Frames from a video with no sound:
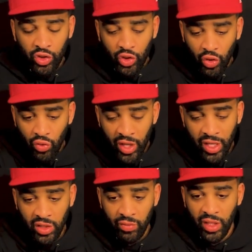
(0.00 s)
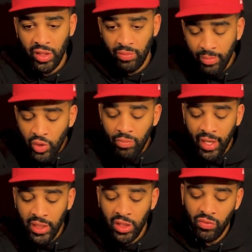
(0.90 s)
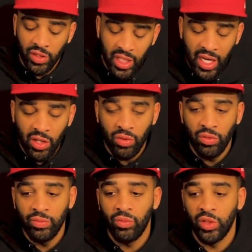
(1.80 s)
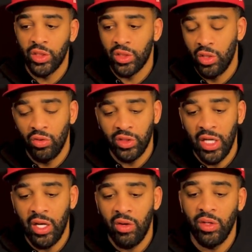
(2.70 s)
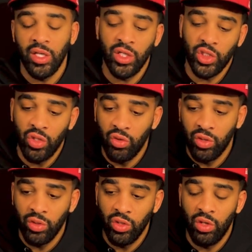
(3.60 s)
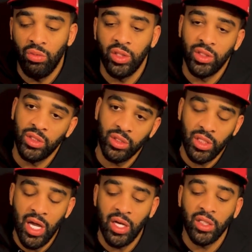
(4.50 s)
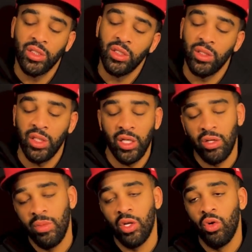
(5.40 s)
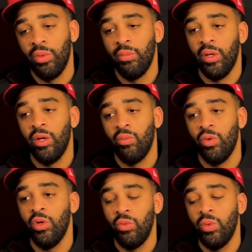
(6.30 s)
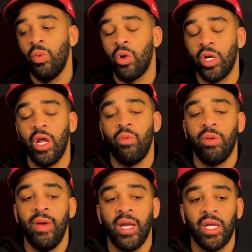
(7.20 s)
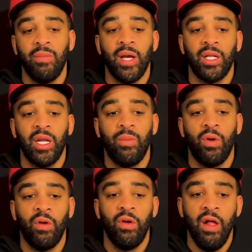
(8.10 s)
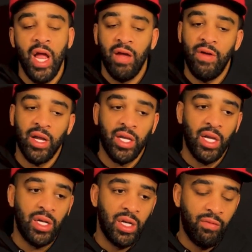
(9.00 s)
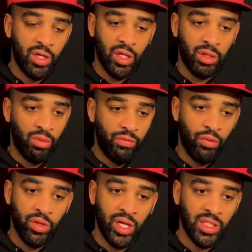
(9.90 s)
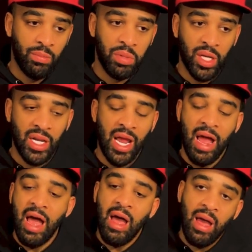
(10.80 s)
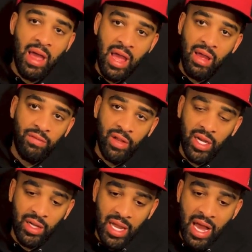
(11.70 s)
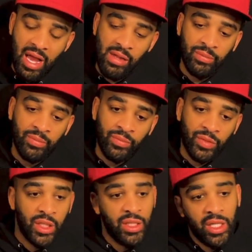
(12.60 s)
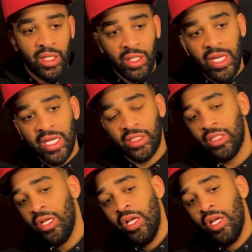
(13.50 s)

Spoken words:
two major injuries, the ankle, which slows down, and then the shoulder, you know, which kind of hindered me a little bit. But we're working our way back to get back to that, bro. If I can get another good 3-4 years of being that high athletic guy, and then the next